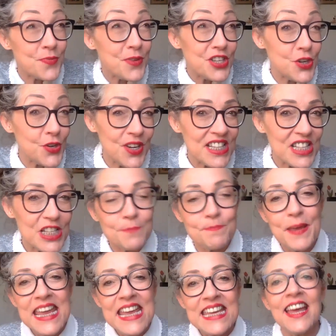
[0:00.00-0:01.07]
which you can
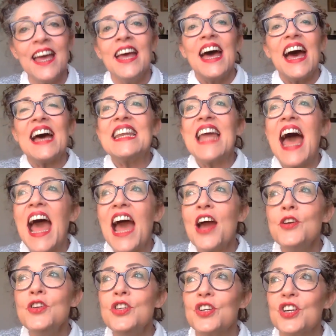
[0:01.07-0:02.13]
speak and how
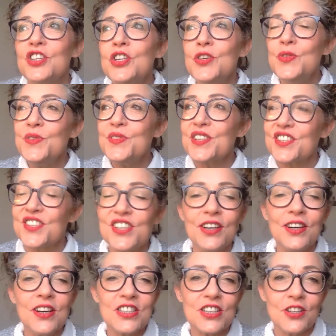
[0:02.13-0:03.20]
you can use a
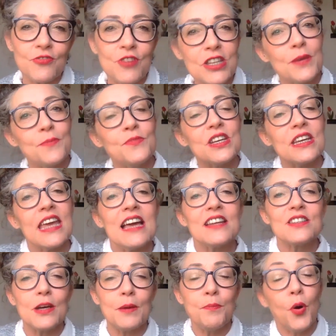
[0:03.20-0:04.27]
certain rhythm to
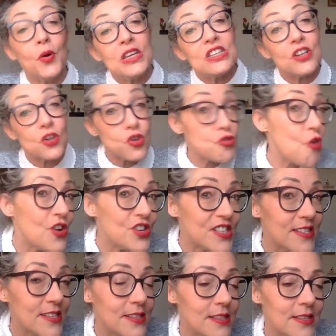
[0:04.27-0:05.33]
get a point
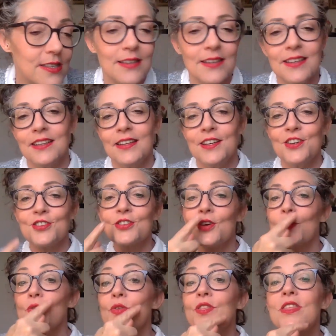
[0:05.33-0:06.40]
across.
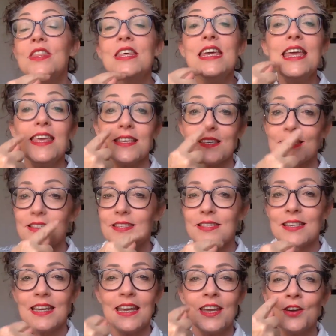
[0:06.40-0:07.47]
So this
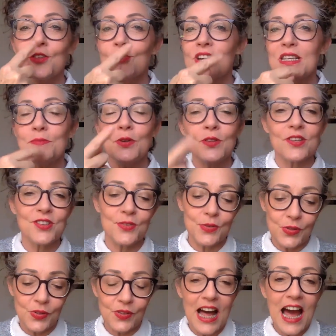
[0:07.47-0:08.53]
incredible
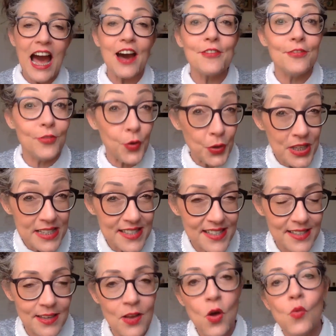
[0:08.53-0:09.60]
tool, our
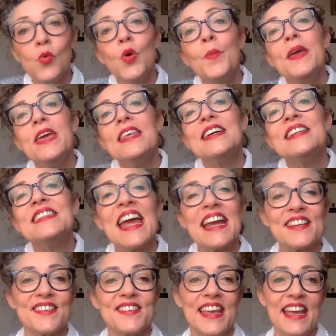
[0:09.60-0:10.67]
voice, will be the
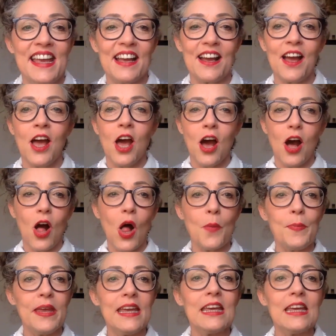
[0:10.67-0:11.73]
next thing I'll
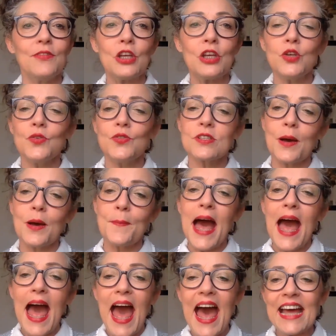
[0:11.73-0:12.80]
be giving you some
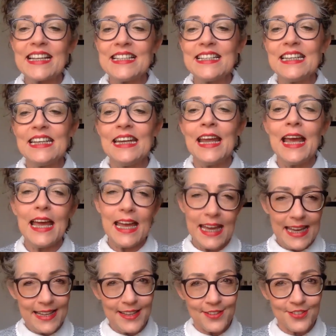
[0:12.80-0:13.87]
handy
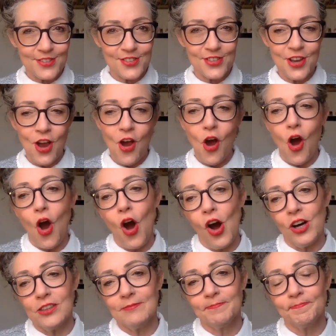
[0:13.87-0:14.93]
hints
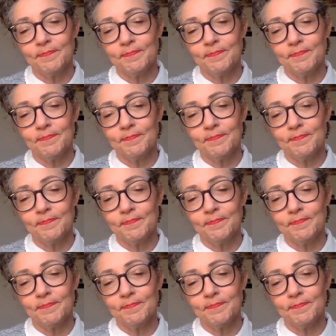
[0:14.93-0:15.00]
on.